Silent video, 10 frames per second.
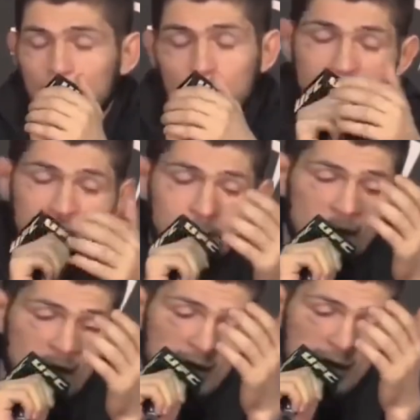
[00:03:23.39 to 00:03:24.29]

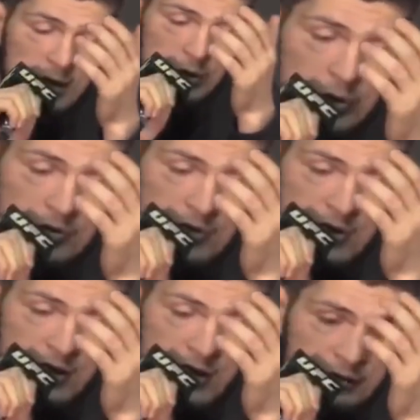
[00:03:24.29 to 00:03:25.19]
Maybe
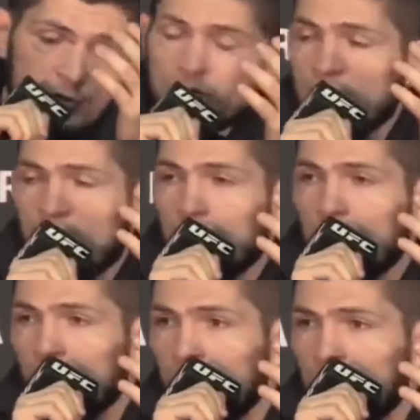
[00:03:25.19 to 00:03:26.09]
UFC, if UFC
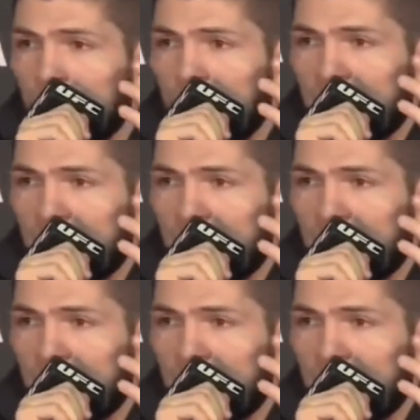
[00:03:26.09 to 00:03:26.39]
approve,